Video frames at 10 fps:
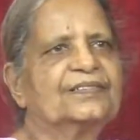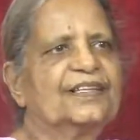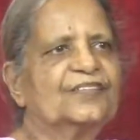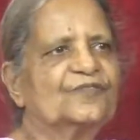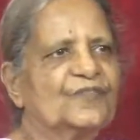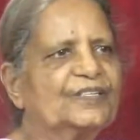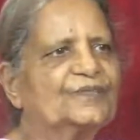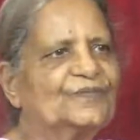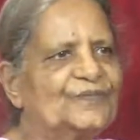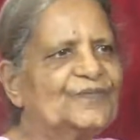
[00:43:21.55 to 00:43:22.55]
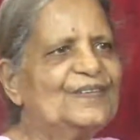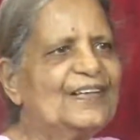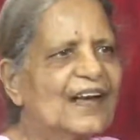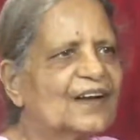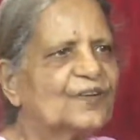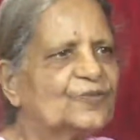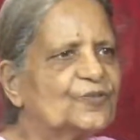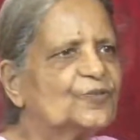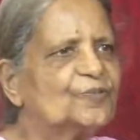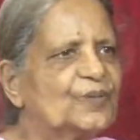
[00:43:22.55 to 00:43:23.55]
That's what we are
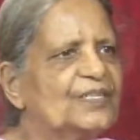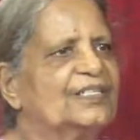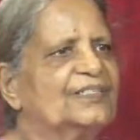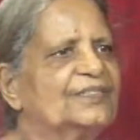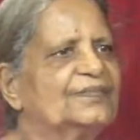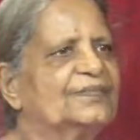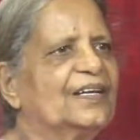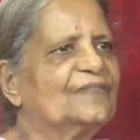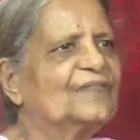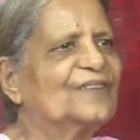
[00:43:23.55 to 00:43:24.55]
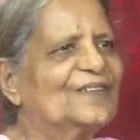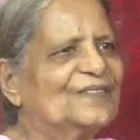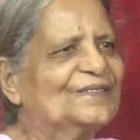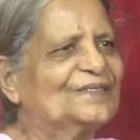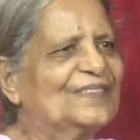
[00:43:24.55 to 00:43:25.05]
to be, every one of